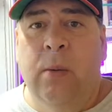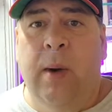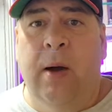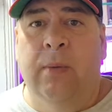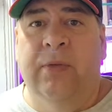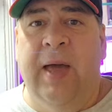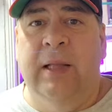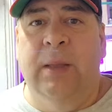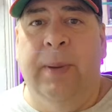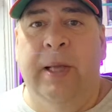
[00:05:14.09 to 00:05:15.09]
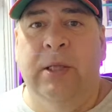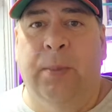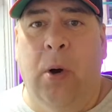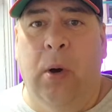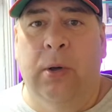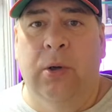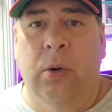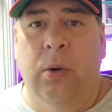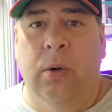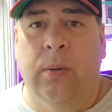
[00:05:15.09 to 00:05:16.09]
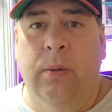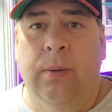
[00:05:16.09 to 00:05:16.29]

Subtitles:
Well, that depends upon your...